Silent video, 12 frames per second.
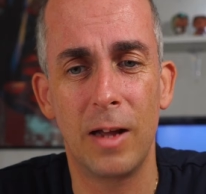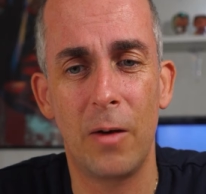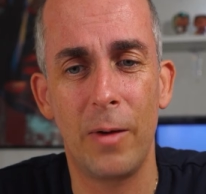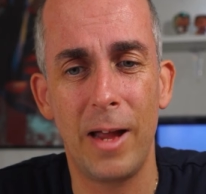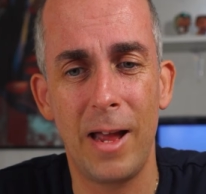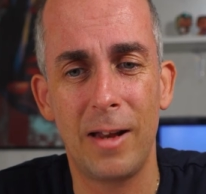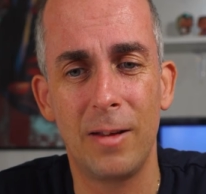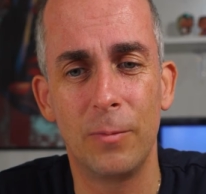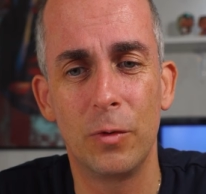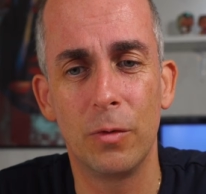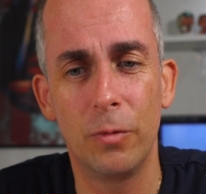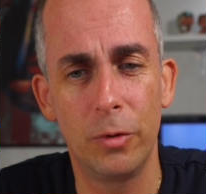now add
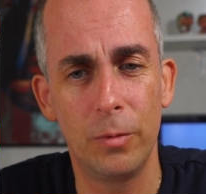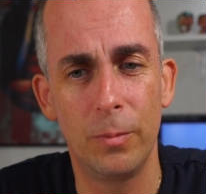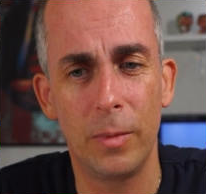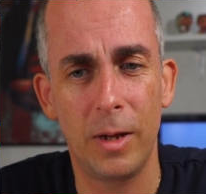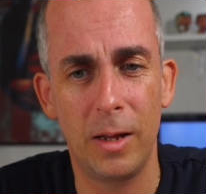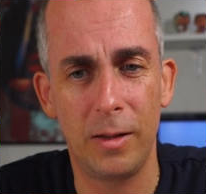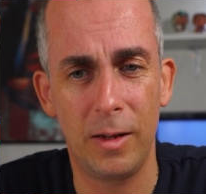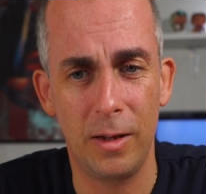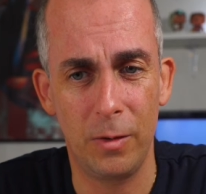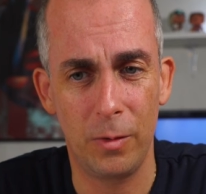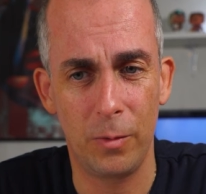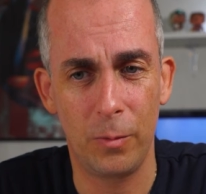him to the room, and
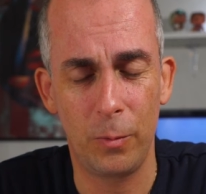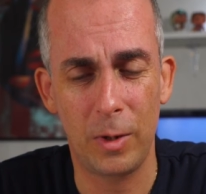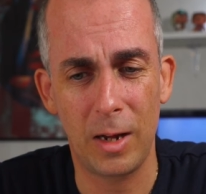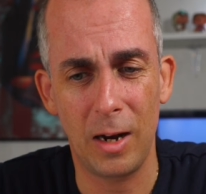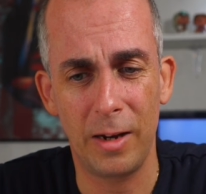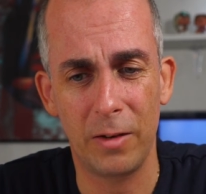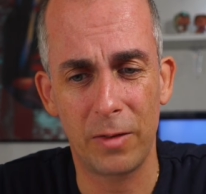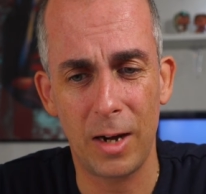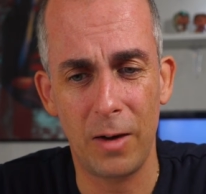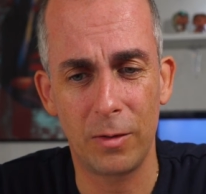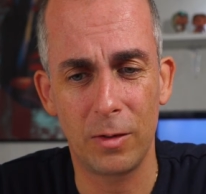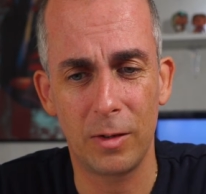then we got a little
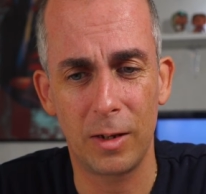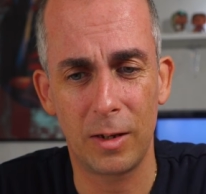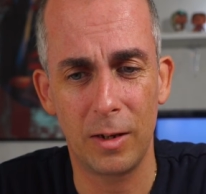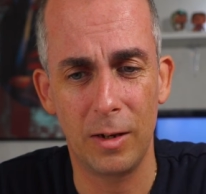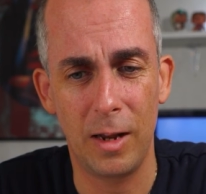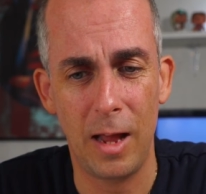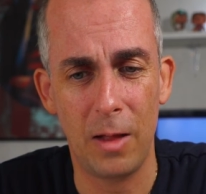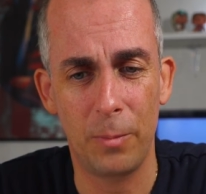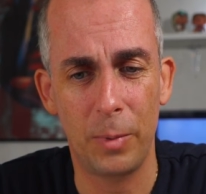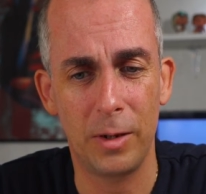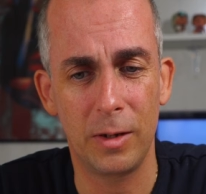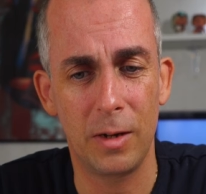character that can
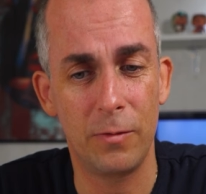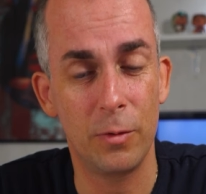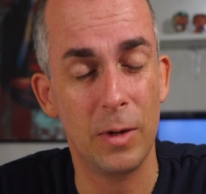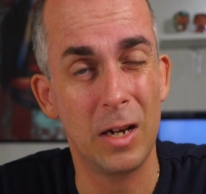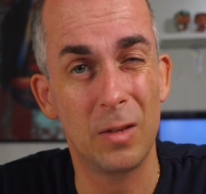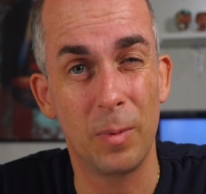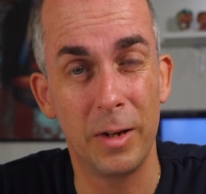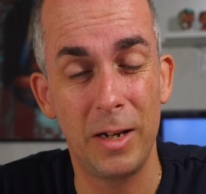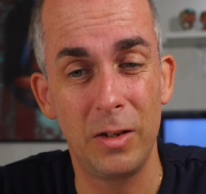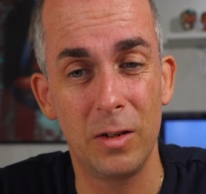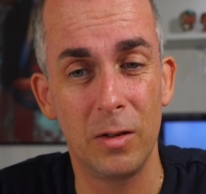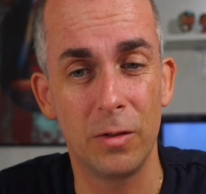help and give you
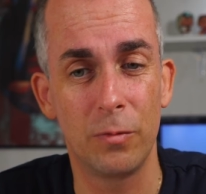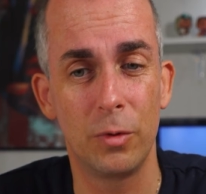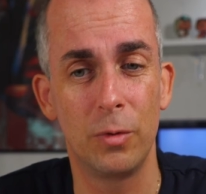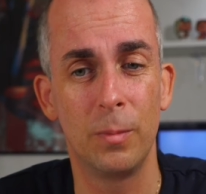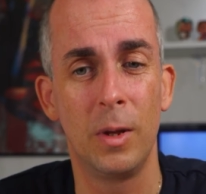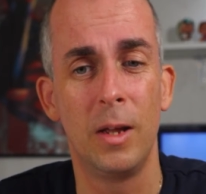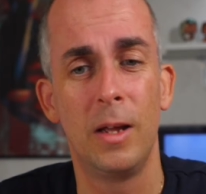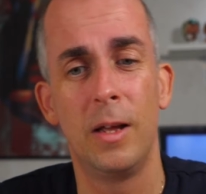explanation on the room.